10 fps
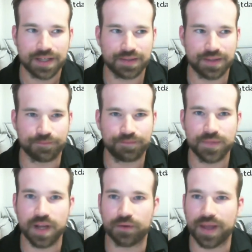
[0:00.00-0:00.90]
the,
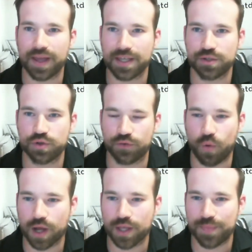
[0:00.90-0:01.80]
you know, as you sort of
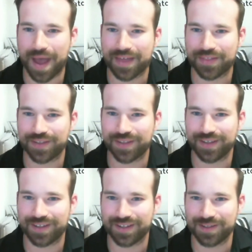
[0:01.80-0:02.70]
walk the path,
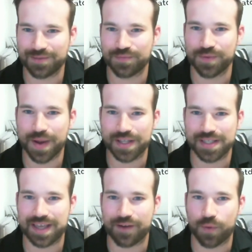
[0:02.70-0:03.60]
you might not
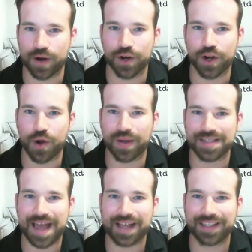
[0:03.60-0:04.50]
see it where you're going
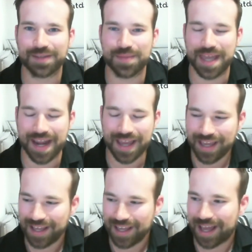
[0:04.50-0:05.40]
exactly in the beginning,
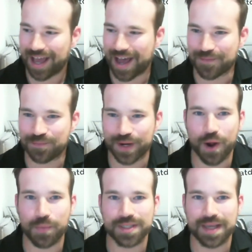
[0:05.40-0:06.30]
but it
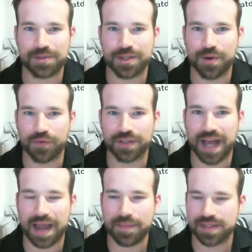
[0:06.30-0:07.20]
opens up to you over
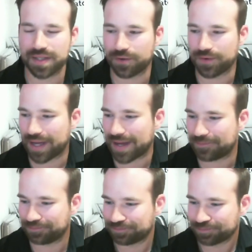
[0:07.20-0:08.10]
time. And so
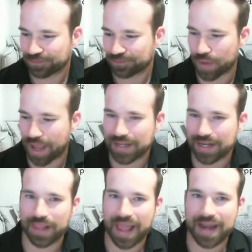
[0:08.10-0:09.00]
we ended
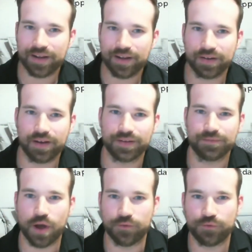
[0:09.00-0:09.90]
up landing
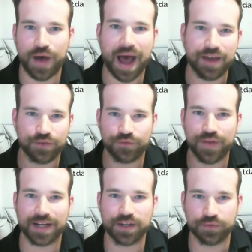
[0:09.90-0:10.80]
on five
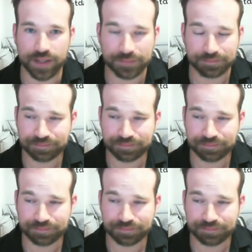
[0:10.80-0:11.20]
effectively